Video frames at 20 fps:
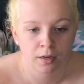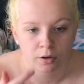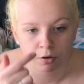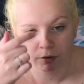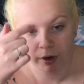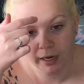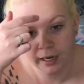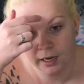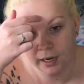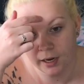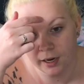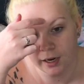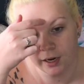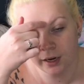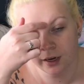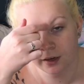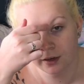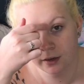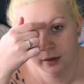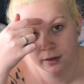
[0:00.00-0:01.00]
right here
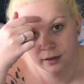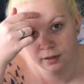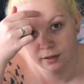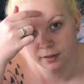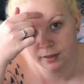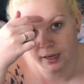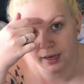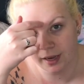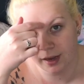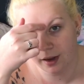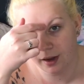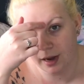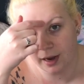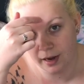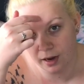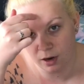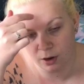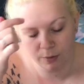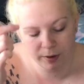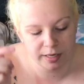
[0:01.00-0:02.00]
that
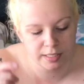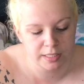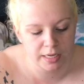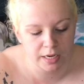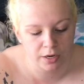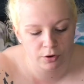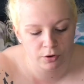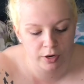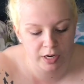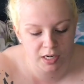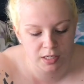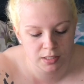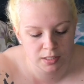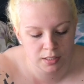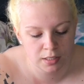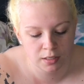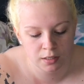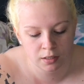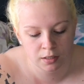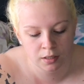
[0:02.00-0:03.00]
I always get
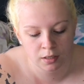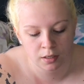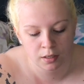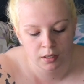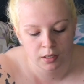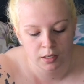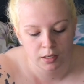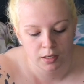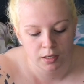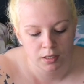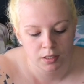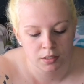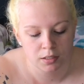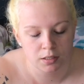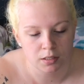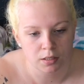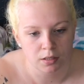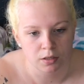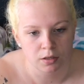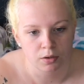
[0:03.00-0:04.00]
creased.
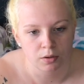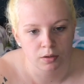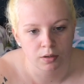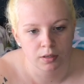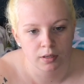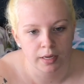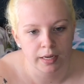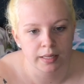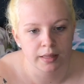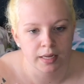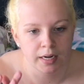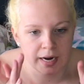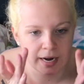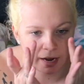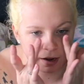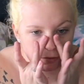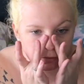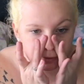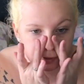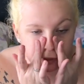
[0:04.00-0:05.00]
So, and then I
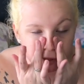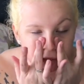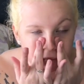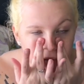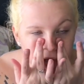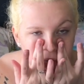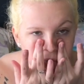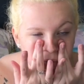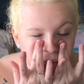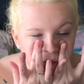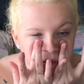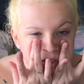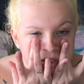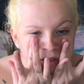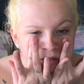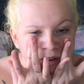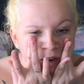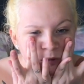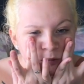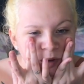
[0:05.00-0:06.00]
have really big pores
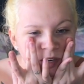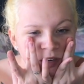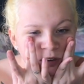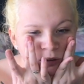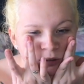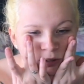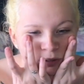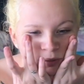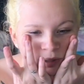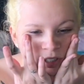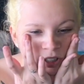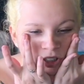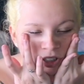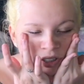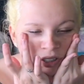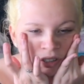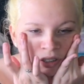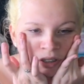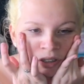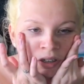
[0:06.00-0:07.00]
around my nose, which,
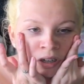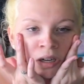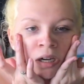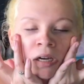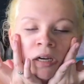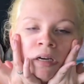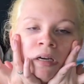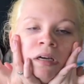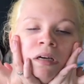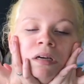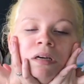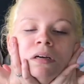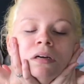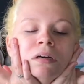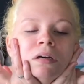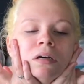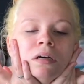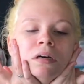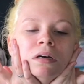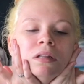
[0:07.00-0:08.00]

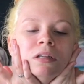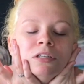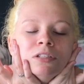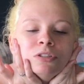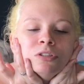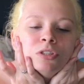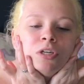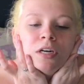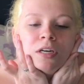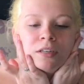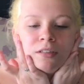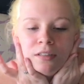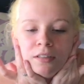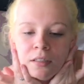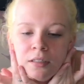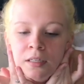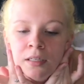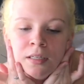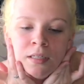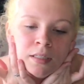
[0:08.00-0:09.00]
this struggle.
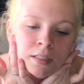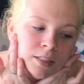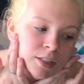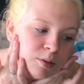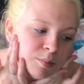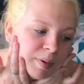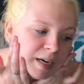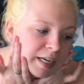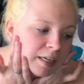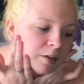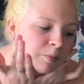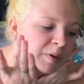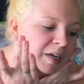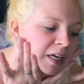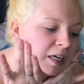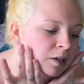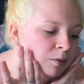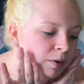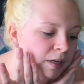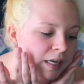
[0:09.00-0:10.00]
Don't mind
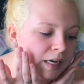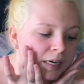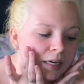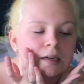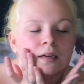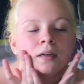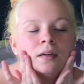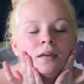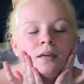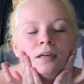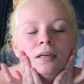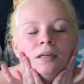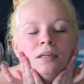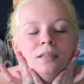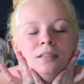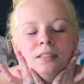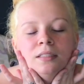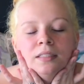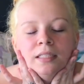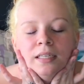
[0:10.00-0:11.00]
me while I
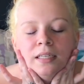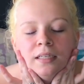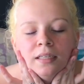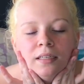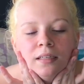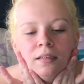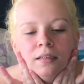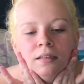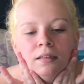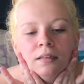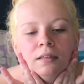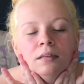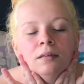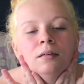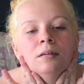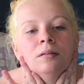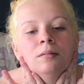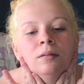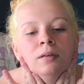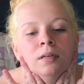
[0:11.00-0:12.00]
sit and,
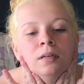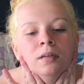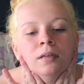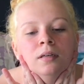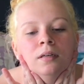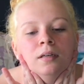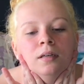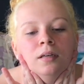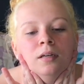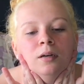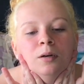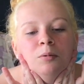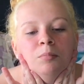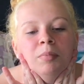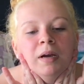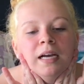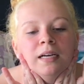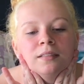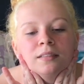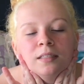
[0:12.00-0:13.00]
you know,
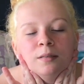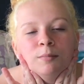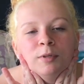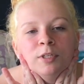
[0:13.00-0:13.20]
bask in